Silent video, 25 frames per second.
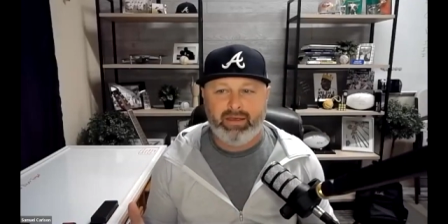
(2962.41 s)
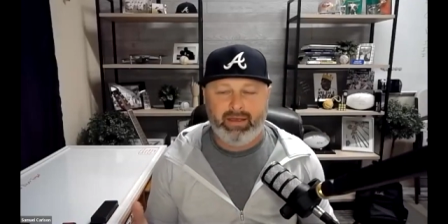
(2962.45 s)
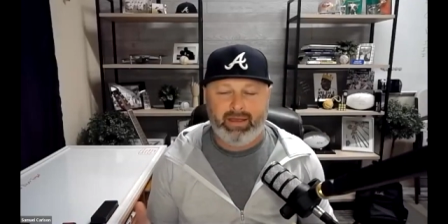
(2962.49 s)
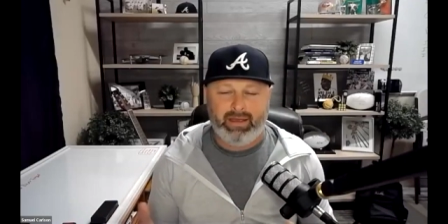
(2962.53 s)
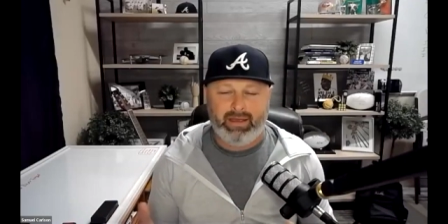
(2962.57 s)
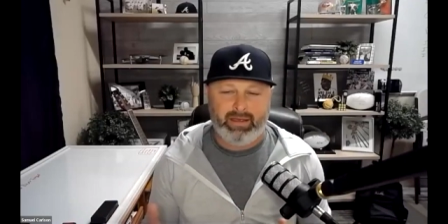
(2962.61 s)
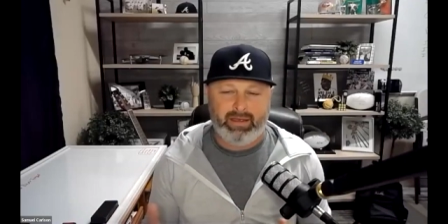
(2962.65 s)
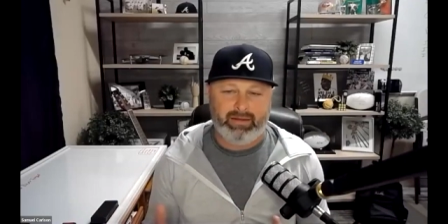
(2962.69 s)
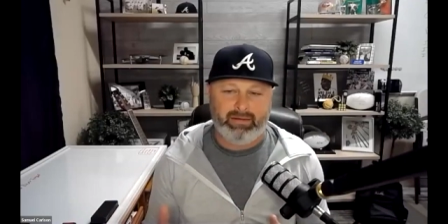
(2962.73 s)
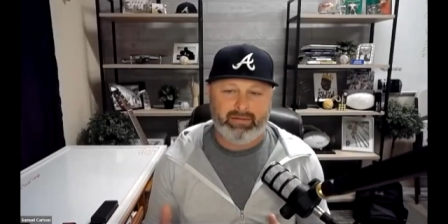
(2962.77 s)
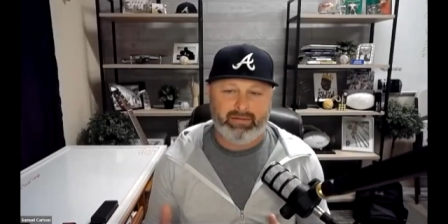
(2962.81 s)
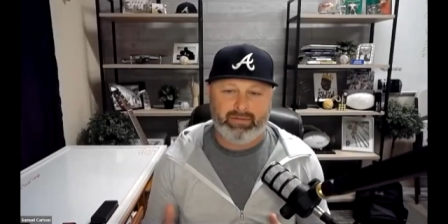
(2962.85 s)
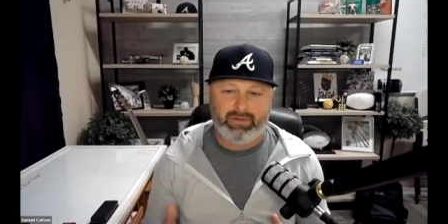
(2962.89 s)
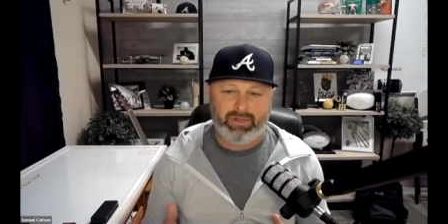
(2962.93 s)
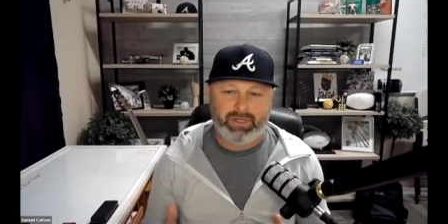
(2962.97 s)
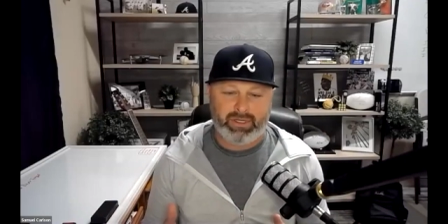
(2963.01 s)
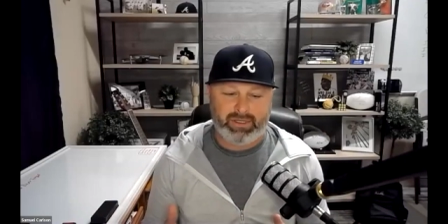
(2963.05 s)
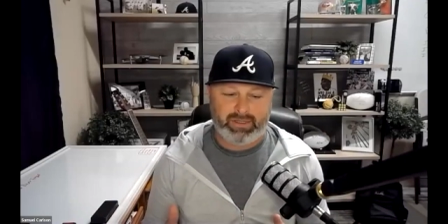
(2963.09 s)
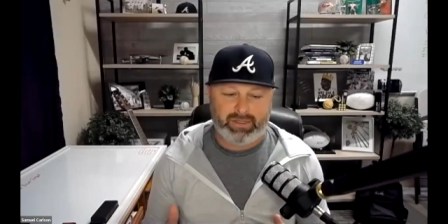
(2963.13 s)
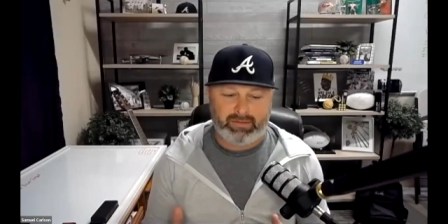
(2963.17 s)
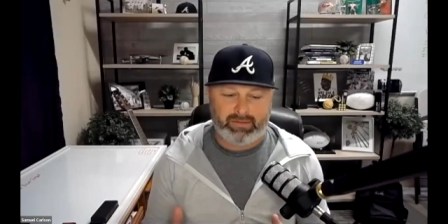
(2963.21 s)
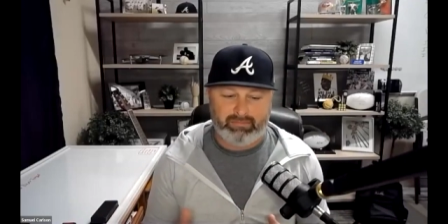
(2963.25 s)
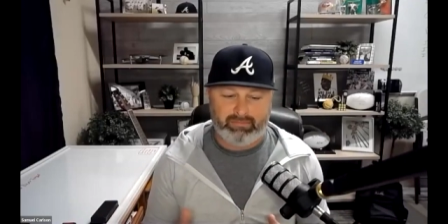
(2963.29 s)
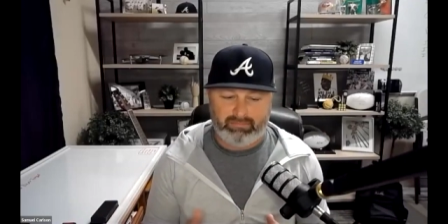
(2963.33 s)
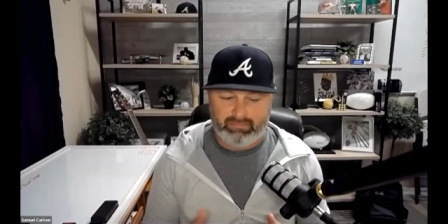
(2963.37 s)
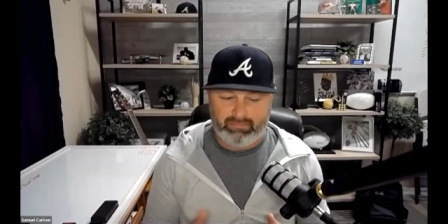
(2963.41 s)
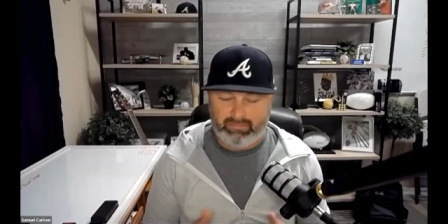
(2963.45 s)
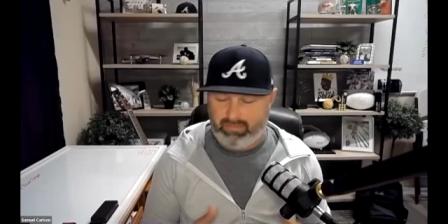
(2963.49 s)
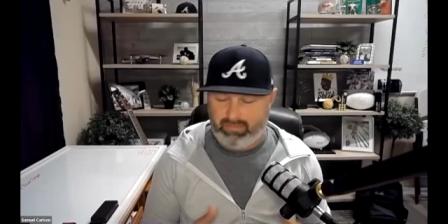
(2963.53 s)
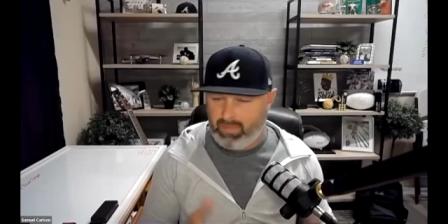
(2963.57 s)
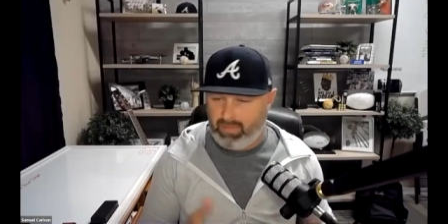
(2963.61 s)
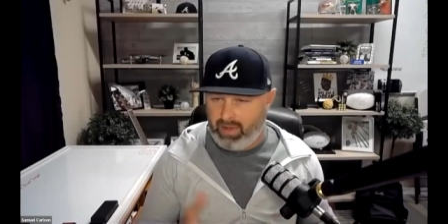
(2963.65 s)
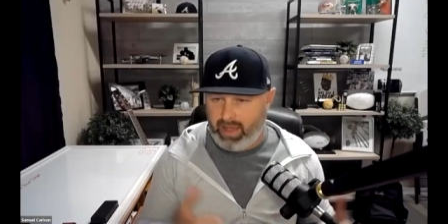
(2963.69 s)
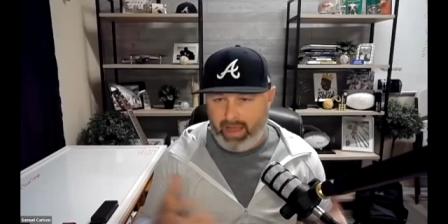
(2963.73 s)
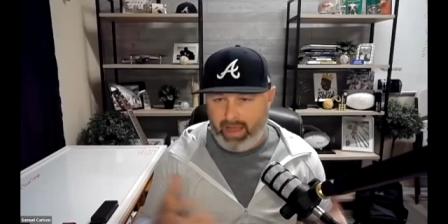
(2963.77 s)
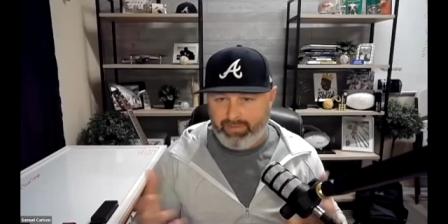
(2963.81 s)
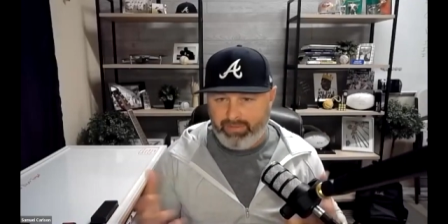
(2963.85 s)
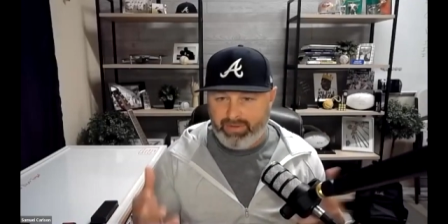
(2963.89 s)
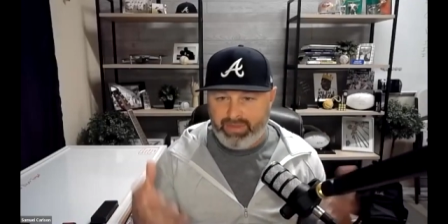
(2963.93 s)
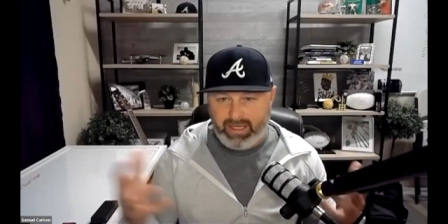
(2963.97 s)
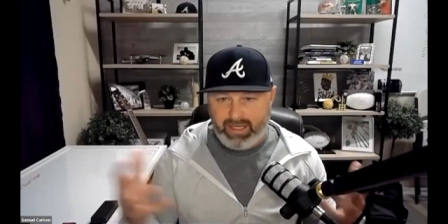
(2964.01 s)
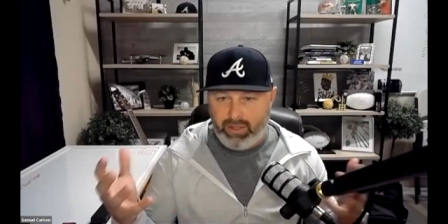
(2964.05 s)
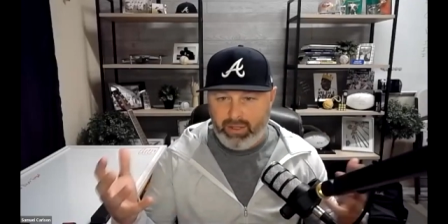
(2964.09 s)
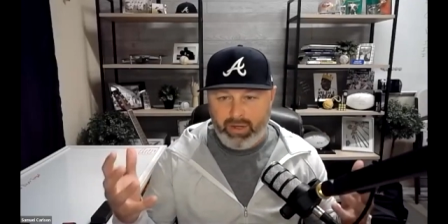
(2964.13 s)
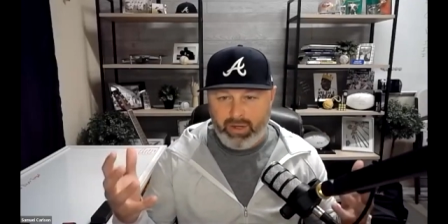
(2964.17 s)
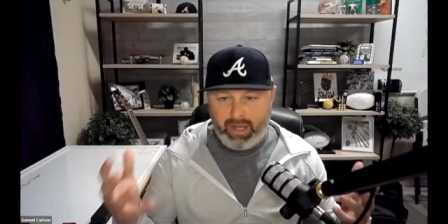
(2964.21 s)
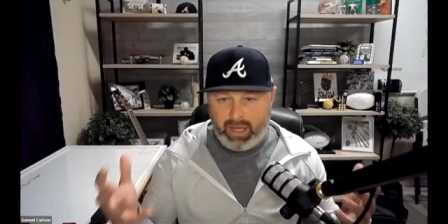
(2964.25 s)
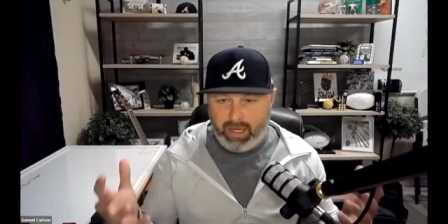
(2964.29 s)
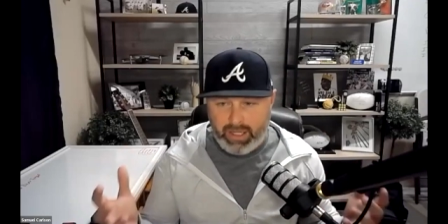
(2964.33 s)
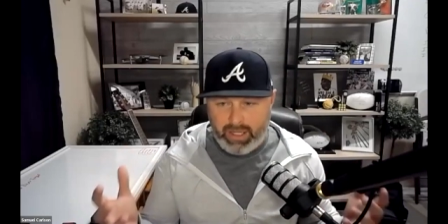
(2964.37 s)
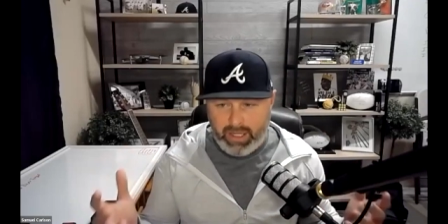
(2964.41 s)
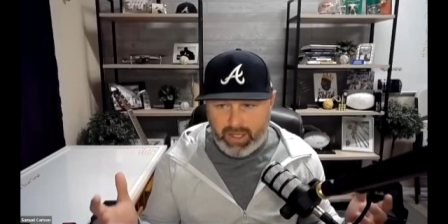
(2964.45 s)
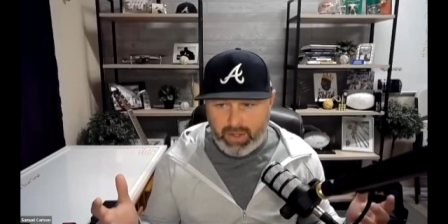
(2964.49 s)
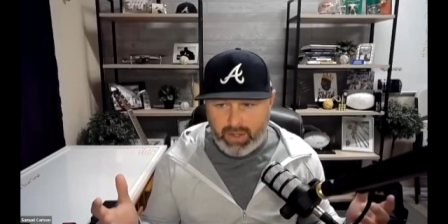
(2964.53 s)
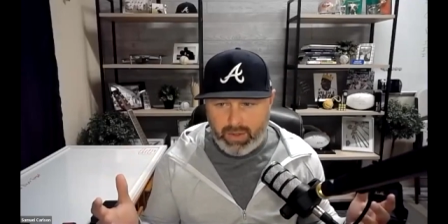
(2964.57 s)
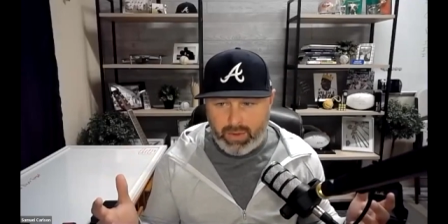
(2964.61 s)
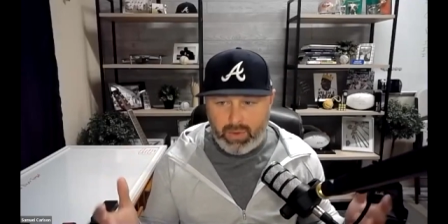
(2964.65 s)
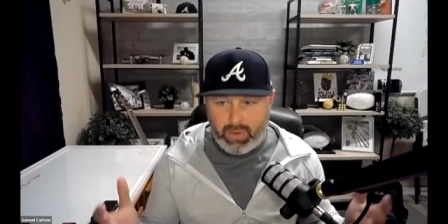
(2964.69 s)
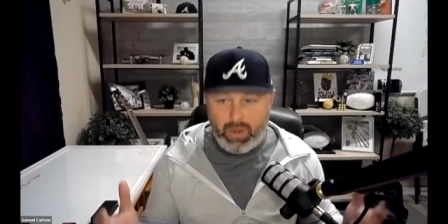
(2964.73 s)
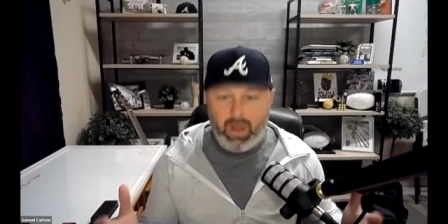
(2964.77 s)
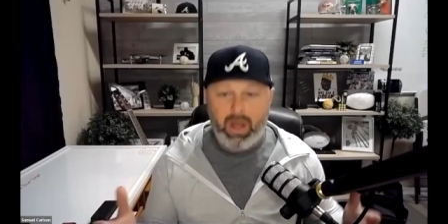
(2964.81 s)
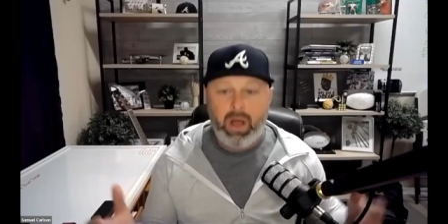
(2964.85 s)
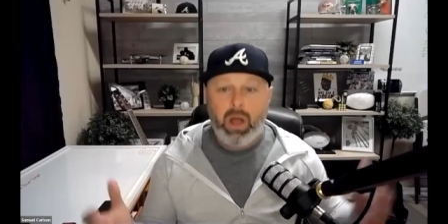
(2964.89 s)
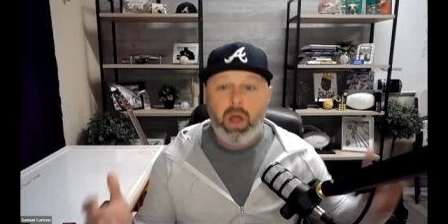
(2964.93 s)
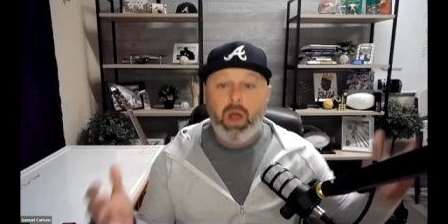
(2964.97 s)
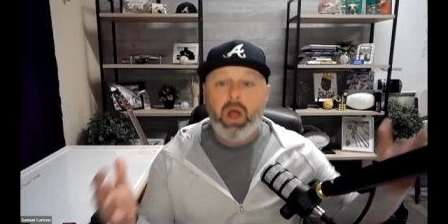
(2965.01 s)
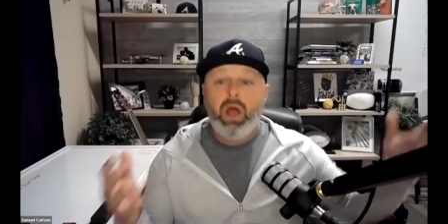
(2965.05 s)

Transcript: and just everything you can do